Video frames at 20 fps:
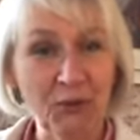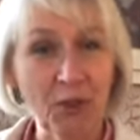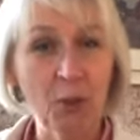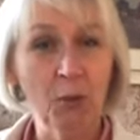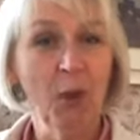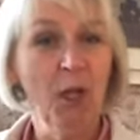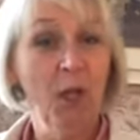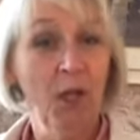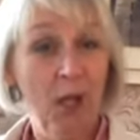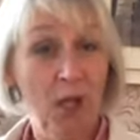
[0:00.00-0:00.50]

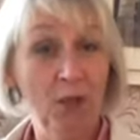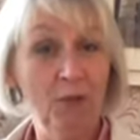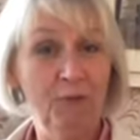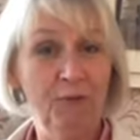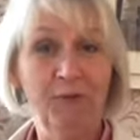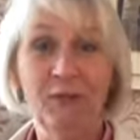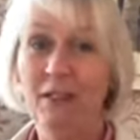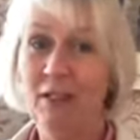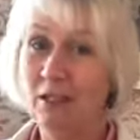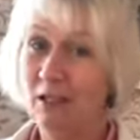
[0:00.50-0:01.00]
So
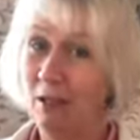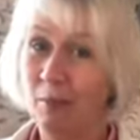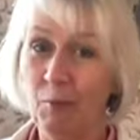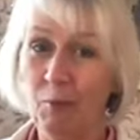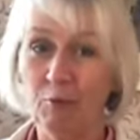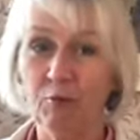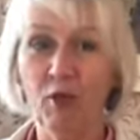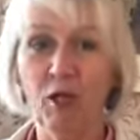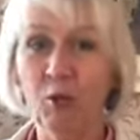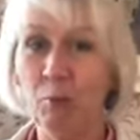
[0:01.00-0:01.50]
hopefully
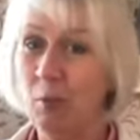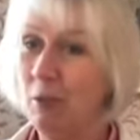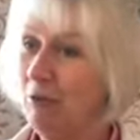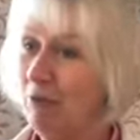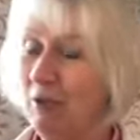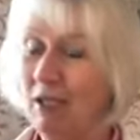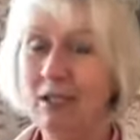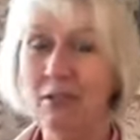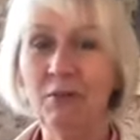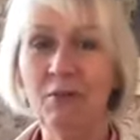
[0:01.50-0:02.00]
I'm the right
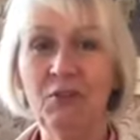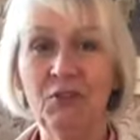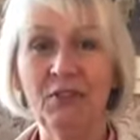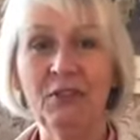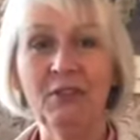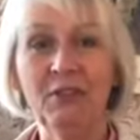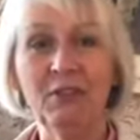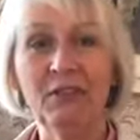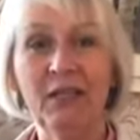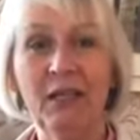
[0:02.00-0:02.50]
way round
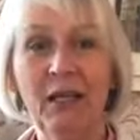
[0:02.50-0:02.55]
and